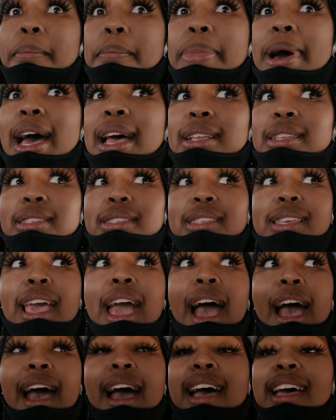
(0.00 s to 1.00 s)
But
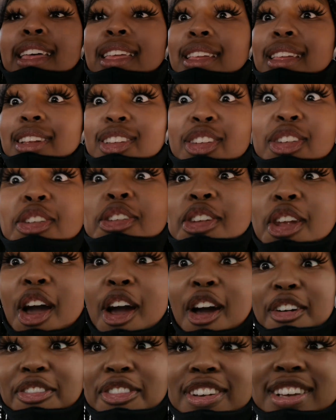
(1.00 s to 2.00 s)
yeah,
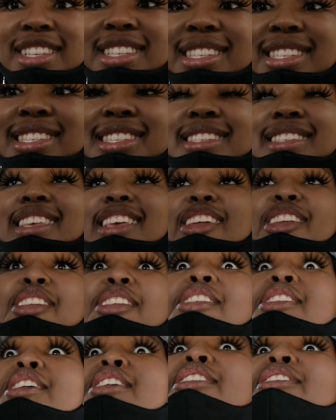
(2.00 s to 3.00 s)
nervous,
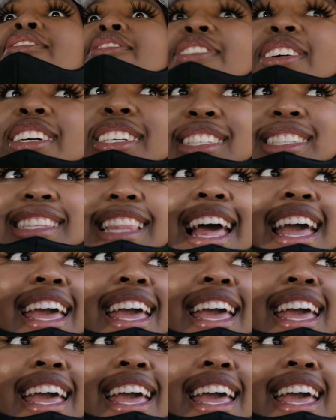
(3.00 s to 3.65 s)
nervous.